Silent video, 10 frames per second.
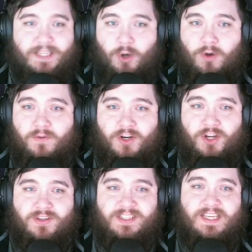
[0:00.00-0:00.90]
go over.
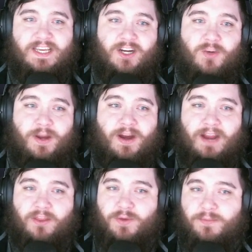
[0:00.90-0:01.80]
You'll see here we are
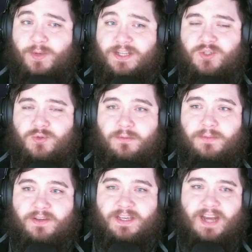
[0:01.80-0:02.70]
at 3.2
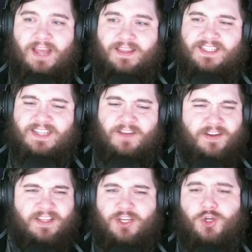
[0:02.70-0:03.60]
million. This
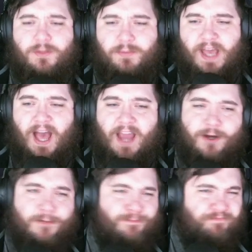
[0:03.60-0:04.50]
definitely could be
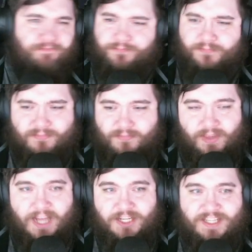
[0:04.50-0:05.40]
higher.
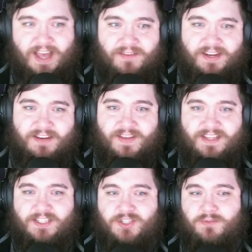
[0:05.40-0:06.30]
I just haven't
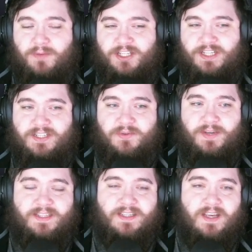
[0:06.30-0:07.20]
invested too much into
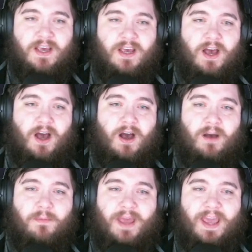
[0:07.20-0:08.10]
it.
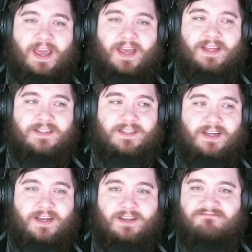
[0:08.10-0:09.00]

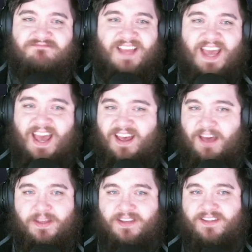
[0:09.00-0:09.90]
Yeah, I
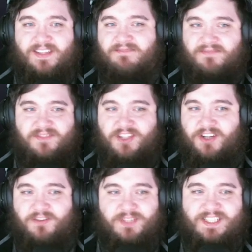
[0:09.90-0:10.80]
mean,
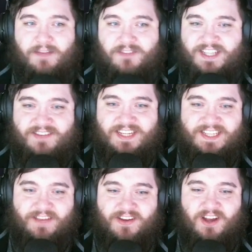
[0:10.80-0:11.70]
it's level
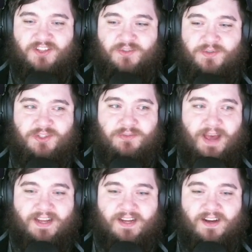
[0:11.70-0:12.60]
77, not doing too
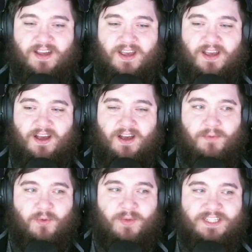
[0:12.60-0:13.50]
bad here.
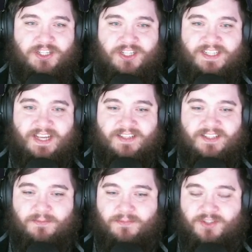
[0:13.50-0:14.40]
We did just get
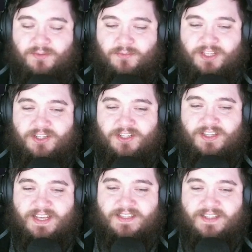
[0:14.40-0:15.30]
some really good
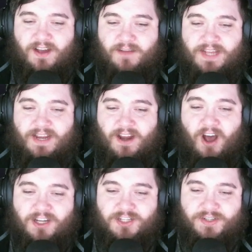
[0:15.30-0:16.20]
things, obtain
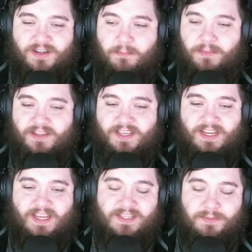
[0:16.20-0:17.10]
100 million
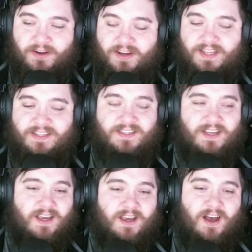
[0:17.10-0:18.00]
experience.
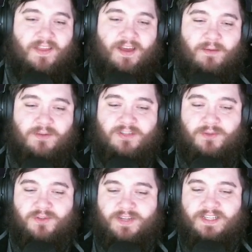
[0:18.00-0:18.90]
That was the
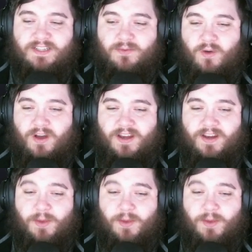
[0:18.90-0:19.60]
most recent one. We